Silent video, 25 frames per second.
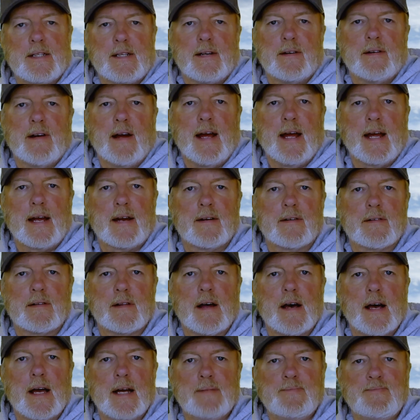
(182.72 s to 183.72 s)
your anchor
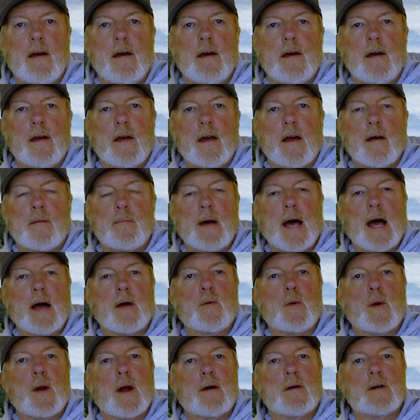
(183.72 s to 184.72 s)
line.
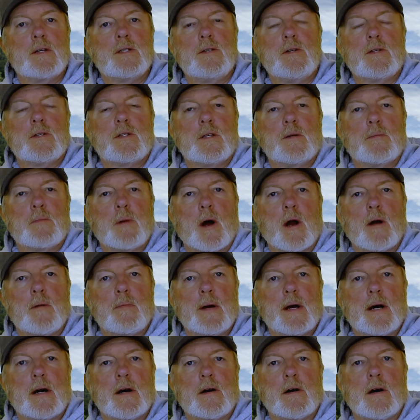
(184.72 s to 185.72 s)
Back when I was using the
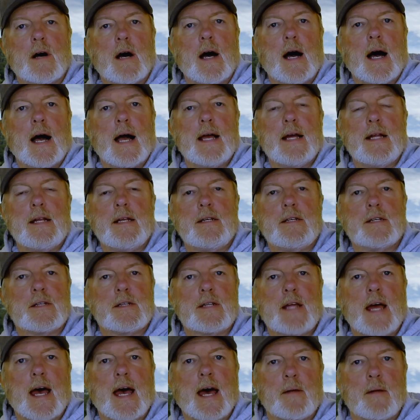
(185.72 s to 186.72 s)
barbell, I
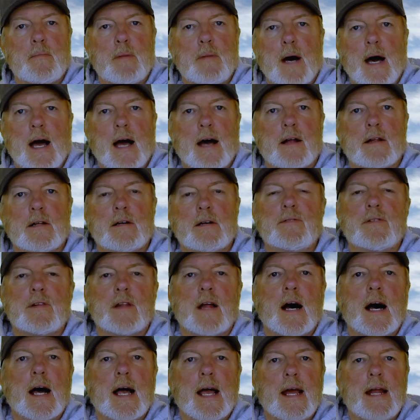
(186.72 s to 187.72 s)
just had a pile of
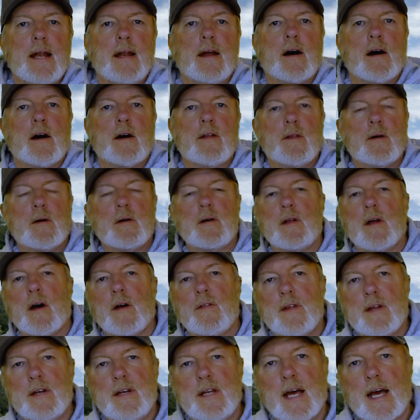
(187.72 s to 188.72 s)
line on
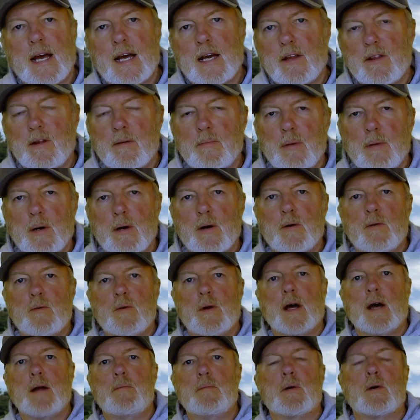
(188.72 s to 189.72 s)
the deck of the boat when
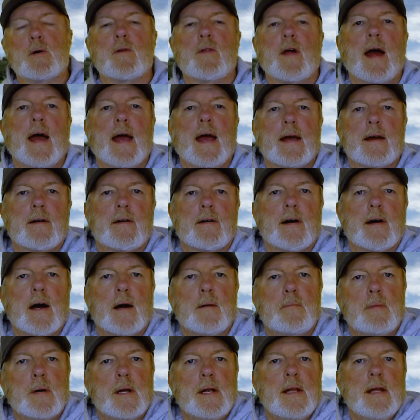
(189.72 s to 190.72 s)
I'd pull the anchor
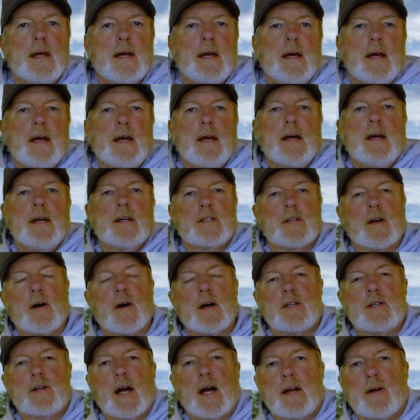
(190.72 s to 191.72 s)
up, and so
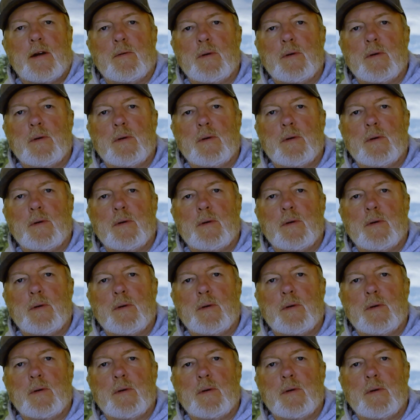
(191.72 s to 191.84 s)
I tried a